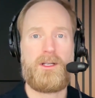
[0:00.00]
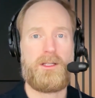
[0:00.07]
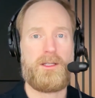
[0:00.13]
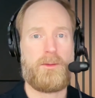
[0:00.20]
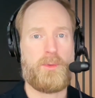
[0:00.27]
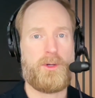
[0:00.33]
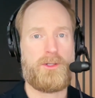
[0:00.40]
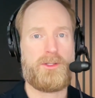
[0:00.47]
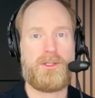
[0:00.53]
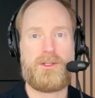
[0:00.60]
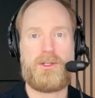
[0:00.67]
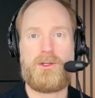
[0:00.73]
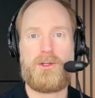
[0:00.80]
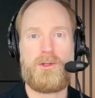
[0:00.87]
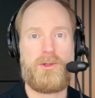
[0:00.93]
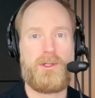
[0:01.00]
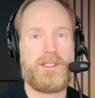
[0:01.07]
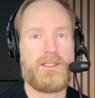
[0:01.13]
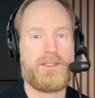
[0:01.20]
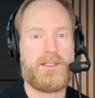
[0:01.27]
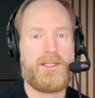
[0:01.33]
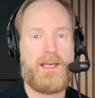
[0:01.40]
the person who
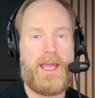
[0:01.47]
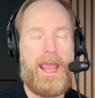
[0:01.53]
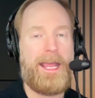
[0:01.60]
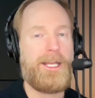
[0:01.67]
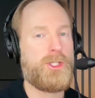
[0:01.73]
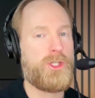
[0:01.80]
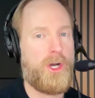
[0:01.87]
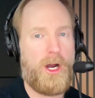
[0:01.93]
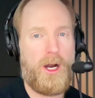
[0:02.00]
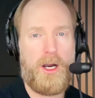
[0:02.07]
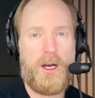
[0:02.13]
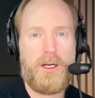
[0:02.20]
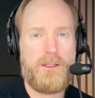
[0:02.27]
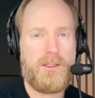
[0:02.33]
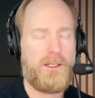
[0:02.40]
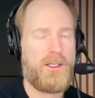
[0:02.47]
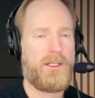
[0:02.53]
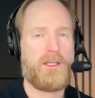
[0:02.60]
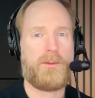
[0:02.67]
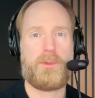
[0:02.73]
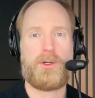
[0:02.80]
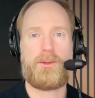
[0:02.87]
is the HR,
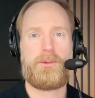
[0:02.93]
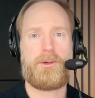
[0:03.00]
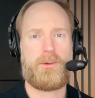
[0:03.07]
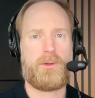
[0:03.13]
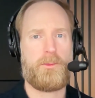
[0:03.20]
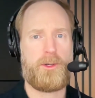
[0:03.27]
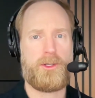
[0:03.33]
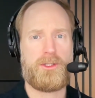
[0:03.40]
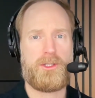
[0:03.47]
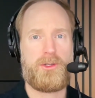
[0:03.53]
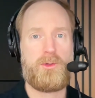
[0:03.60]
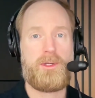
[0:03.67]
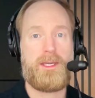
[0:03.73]
the person who